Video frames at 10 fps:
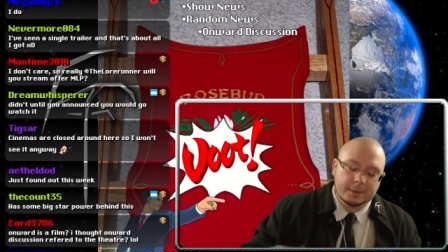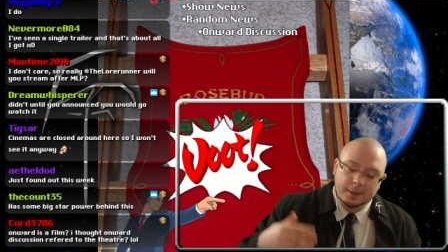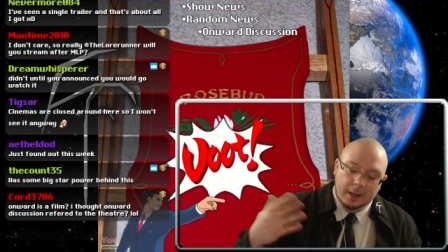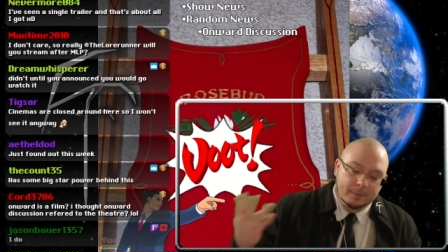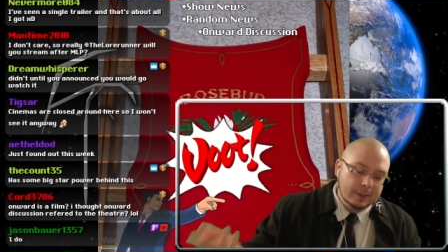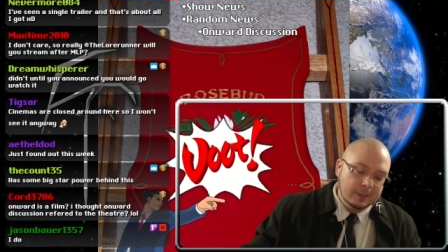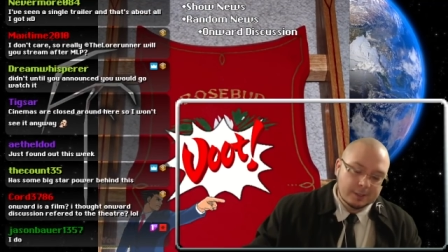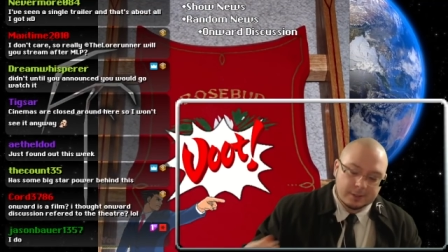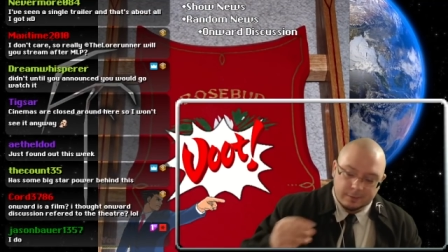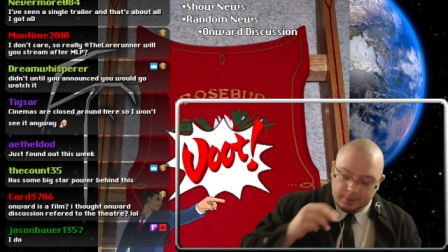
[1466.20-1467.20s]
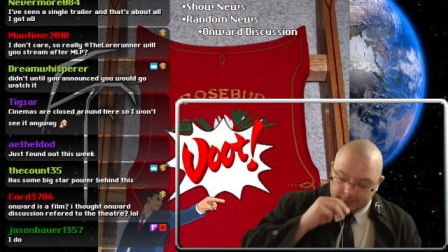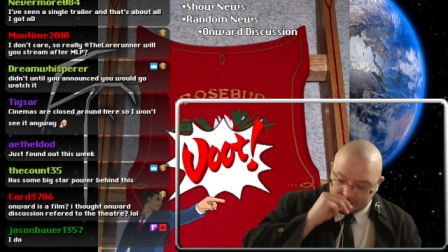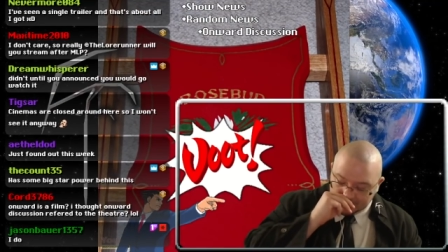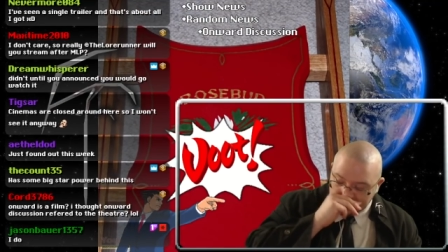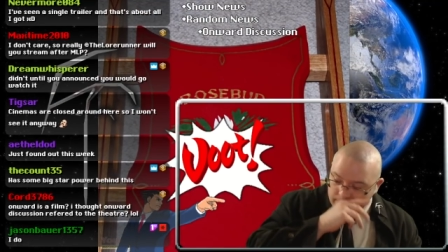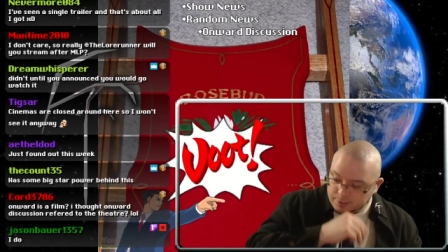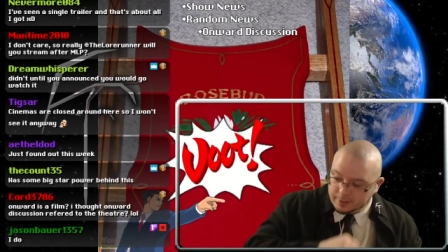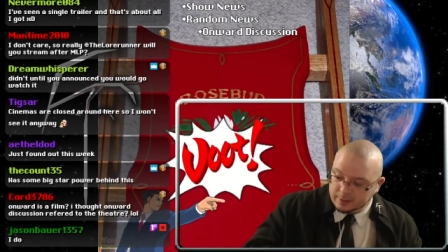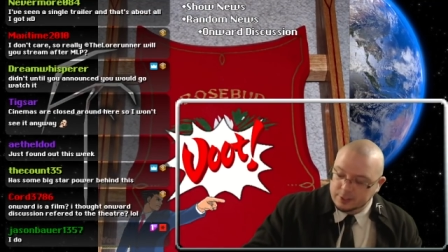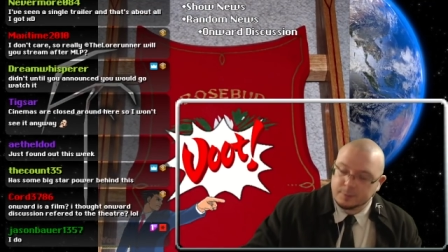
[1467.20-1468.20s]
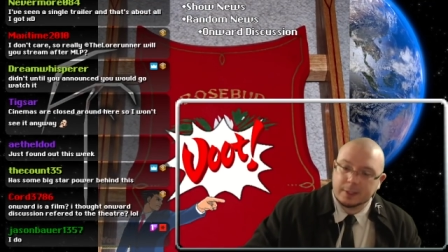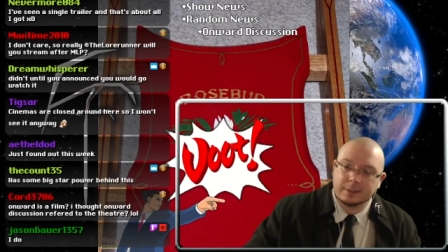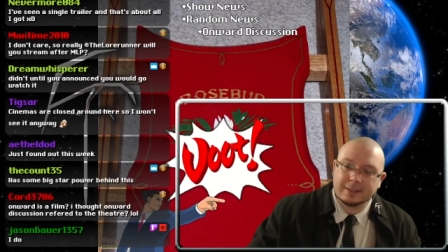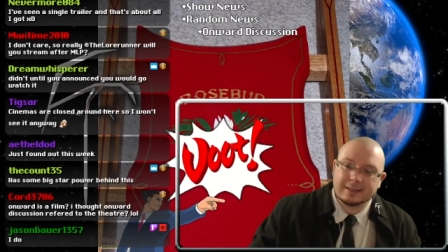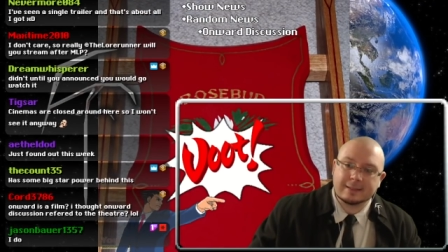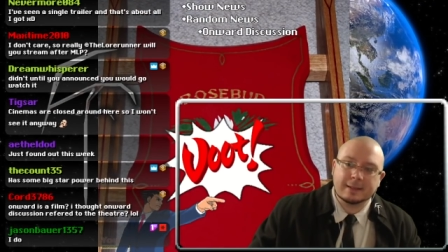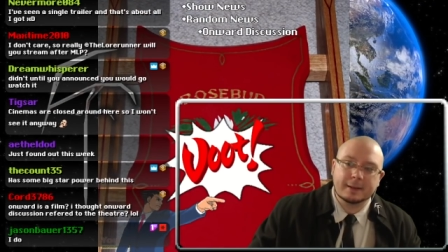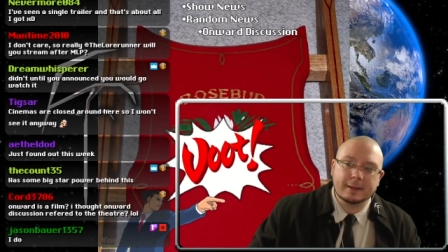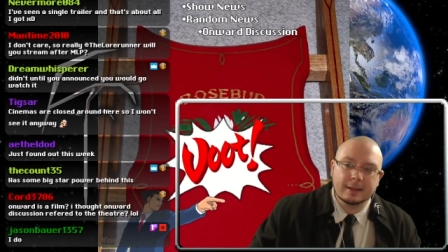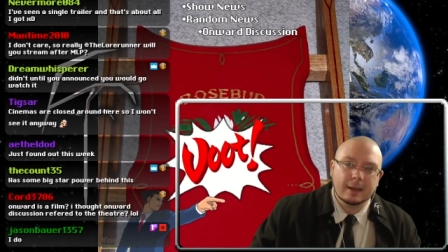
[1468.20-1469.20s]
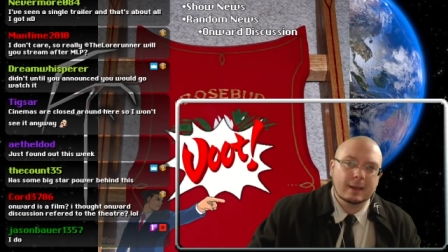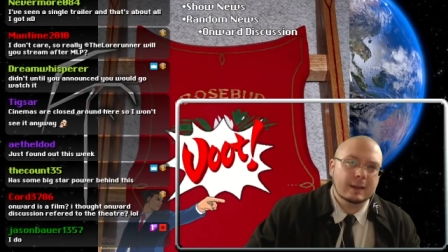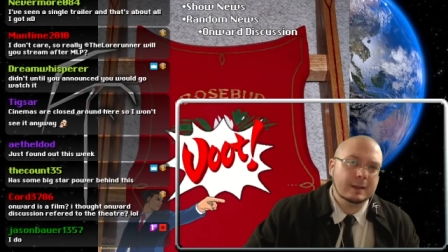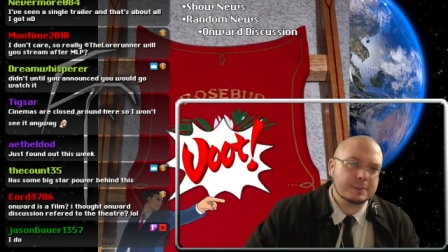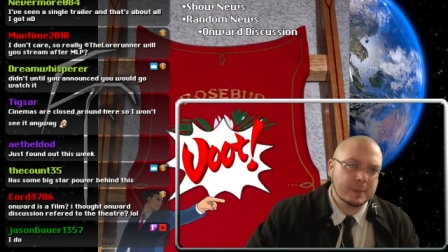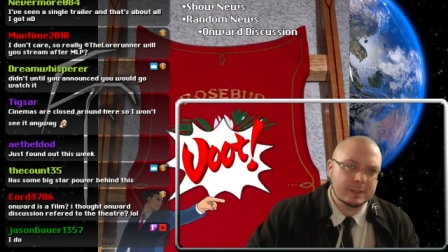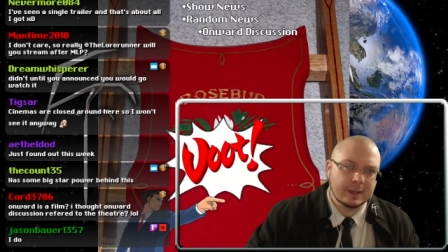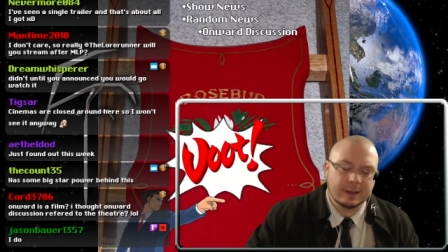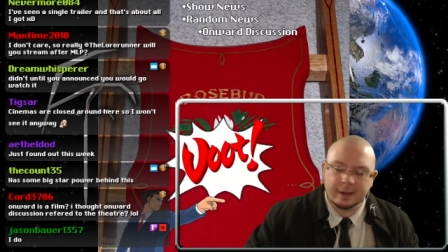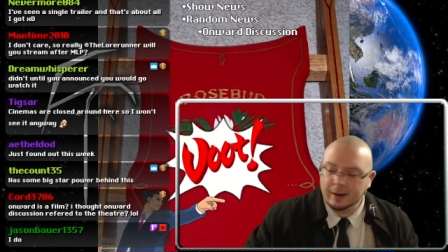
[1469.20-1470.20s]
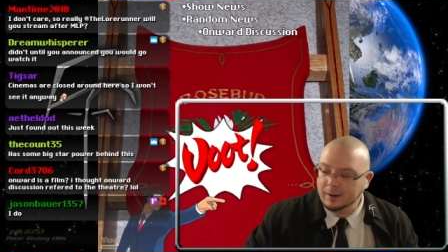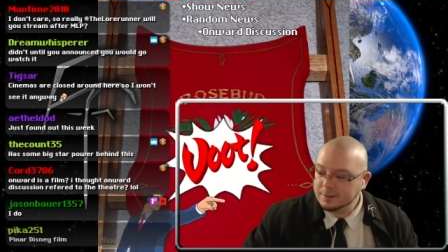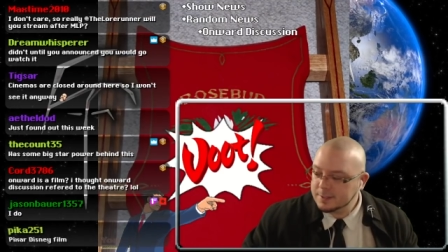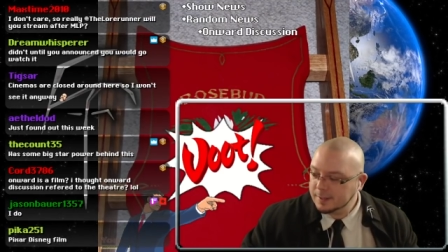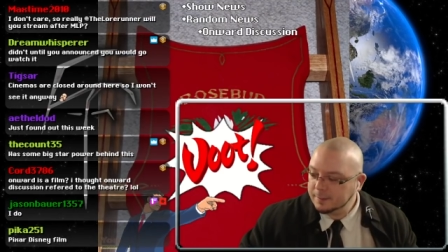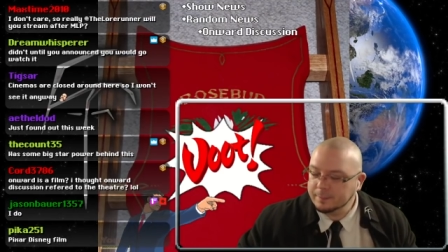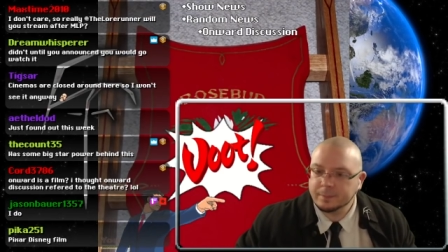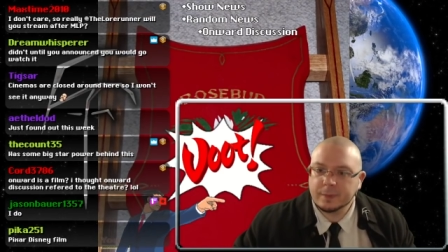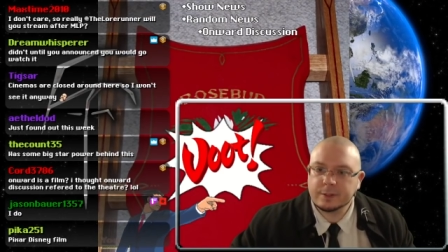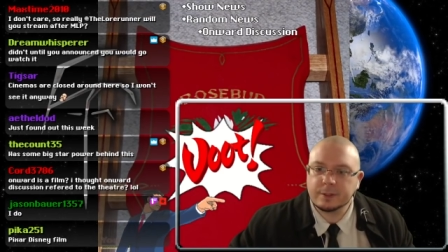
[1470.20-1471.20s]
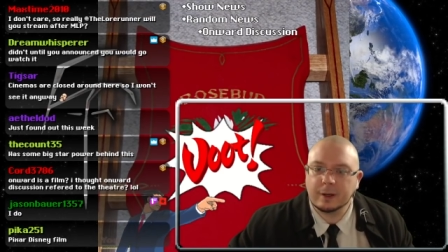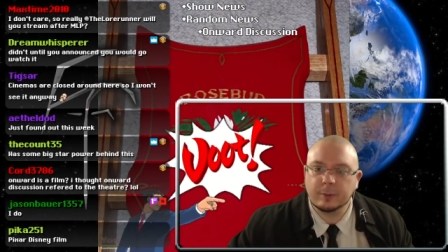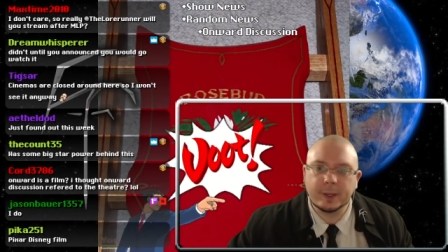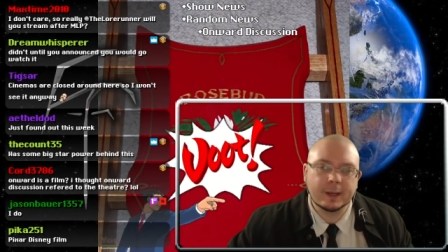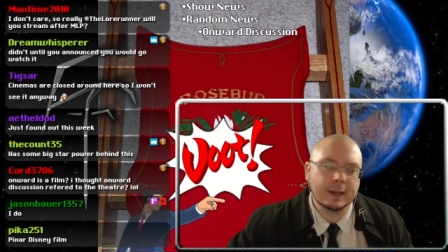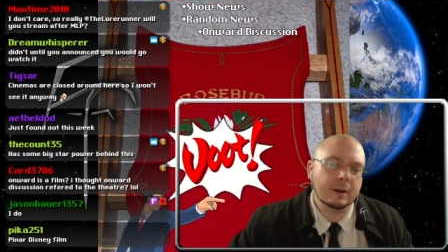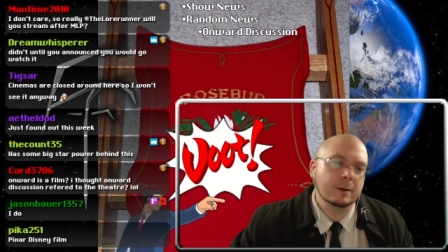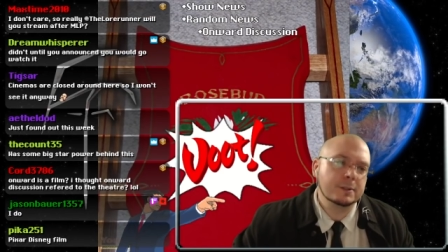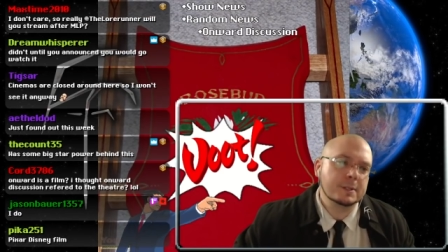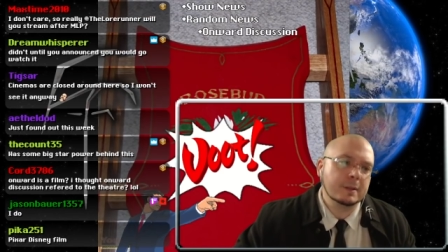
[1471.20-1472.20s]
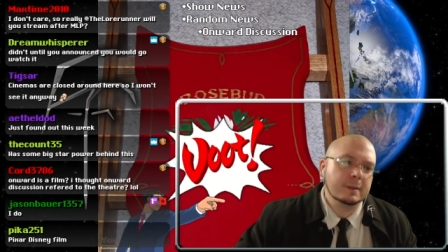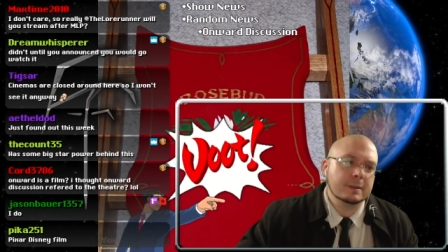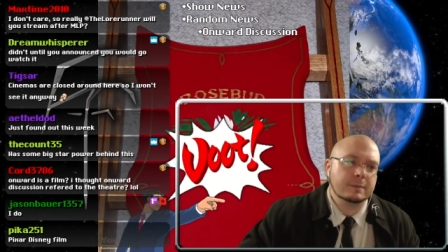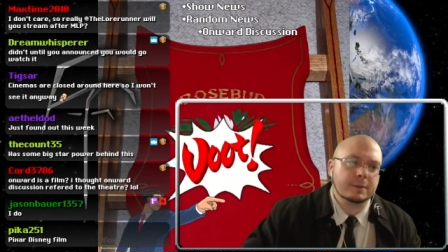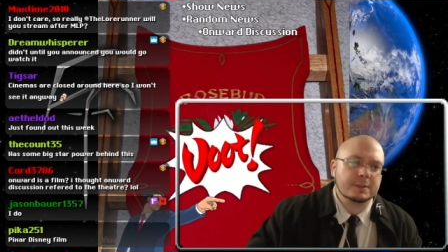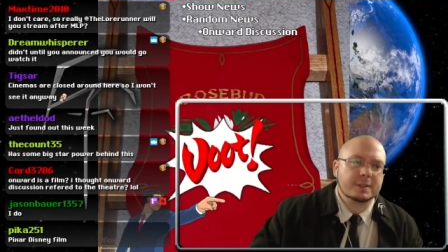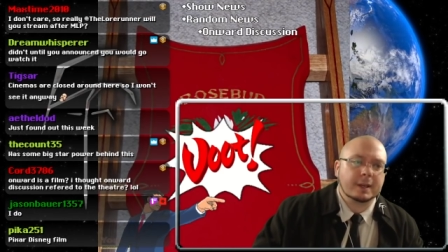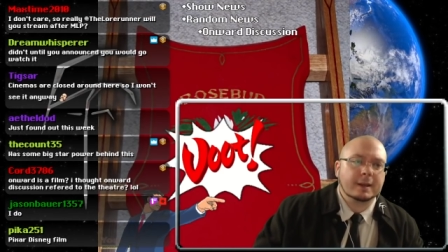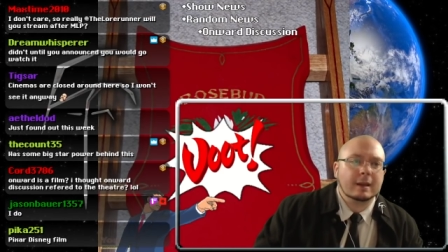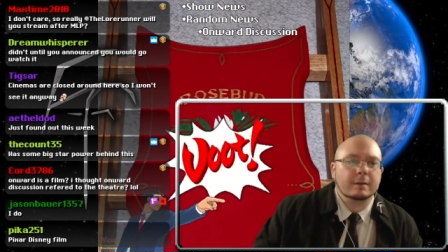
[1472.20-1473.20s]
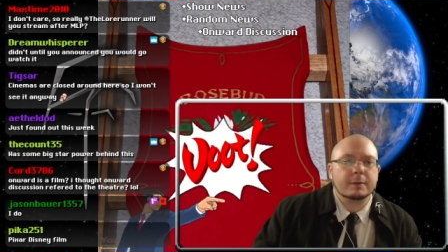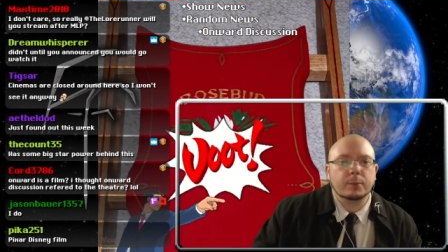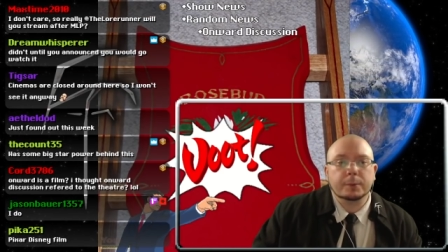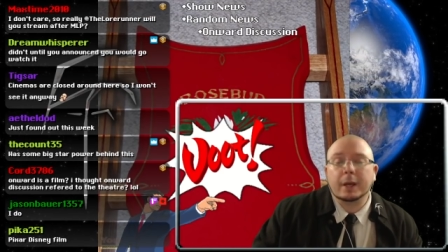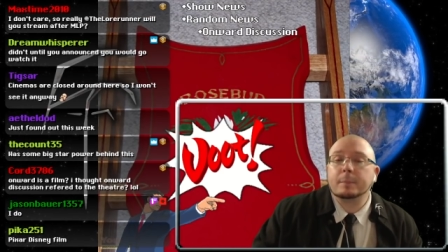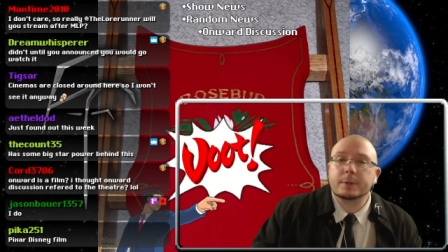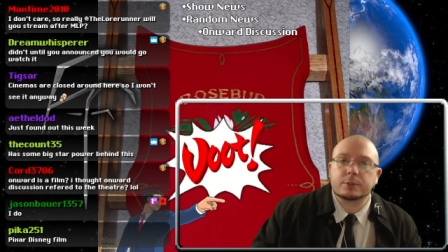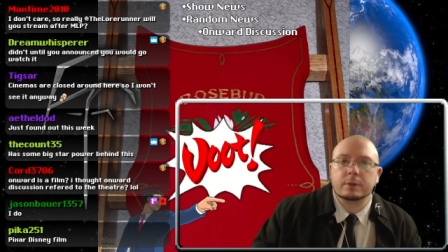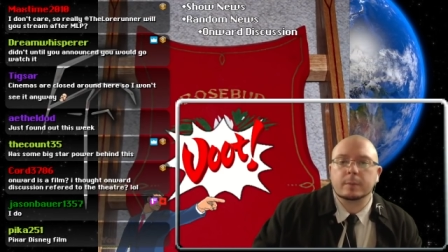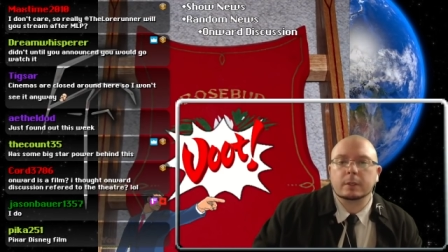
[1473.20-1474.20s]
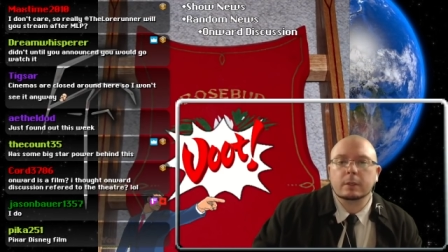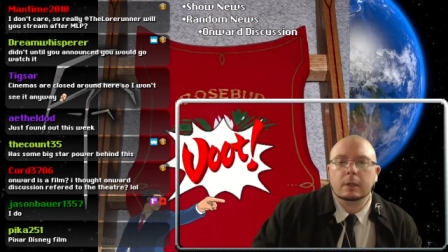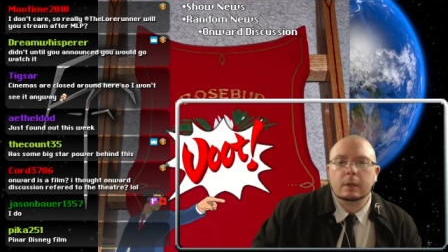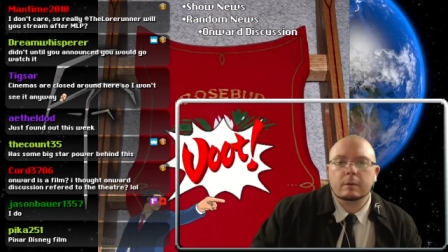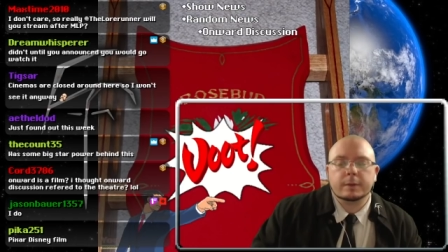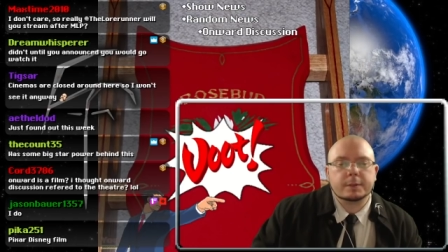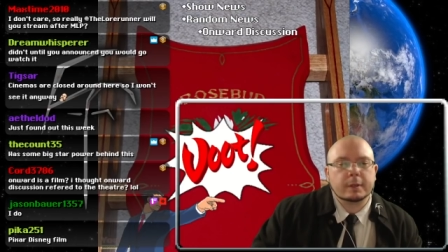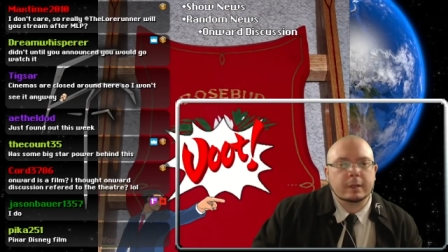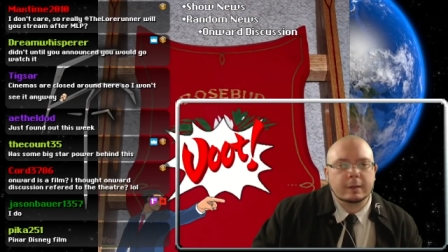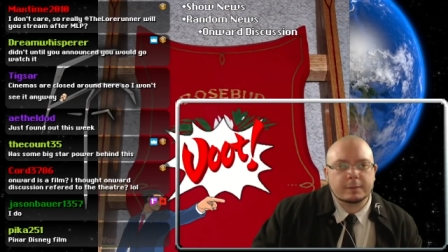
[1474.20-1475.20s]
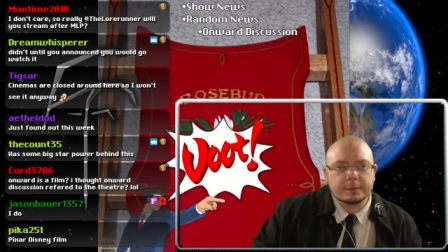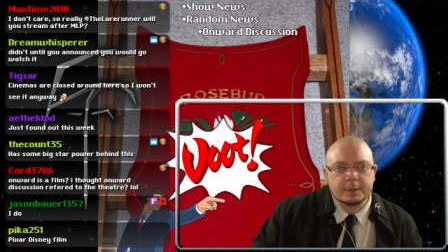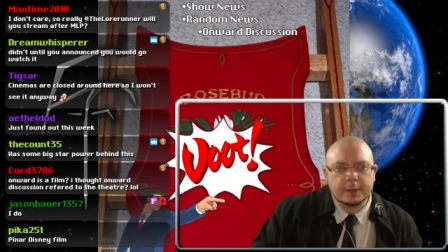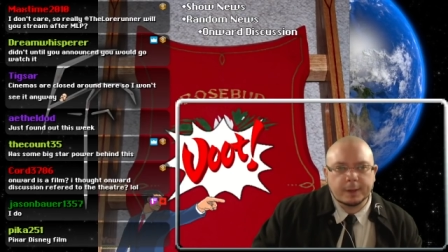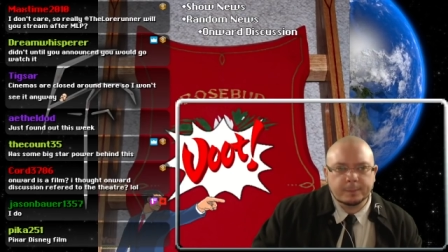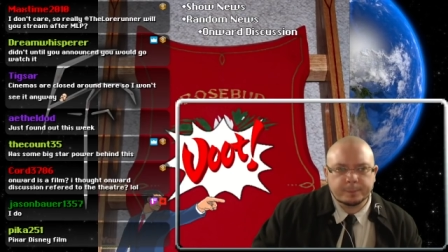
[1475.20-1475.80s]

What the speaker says: not because of the virus or anything, just because it's a Sunday, and it's my day to get errands done. So I'll be getting errands done for the second half, and we will not be streaming for the second half of today.